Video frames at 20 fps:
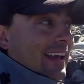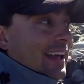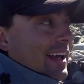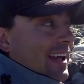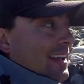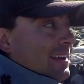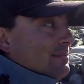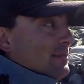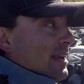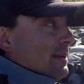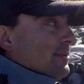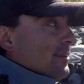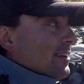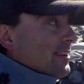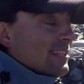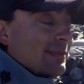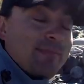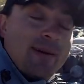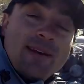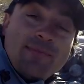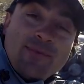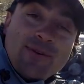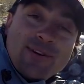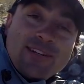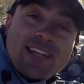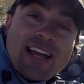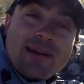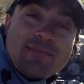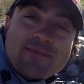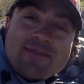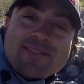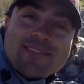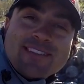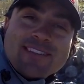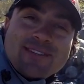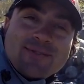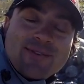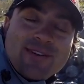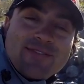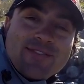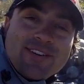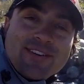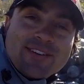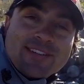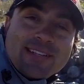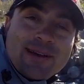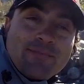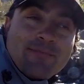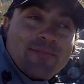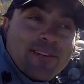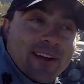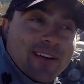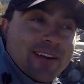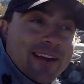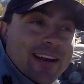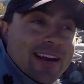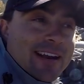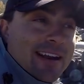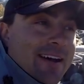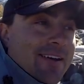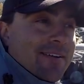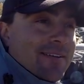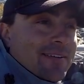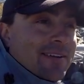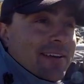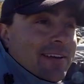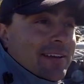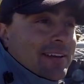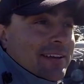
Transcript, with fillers: And maybe I'll spend more time out on this river as I'm figuring it out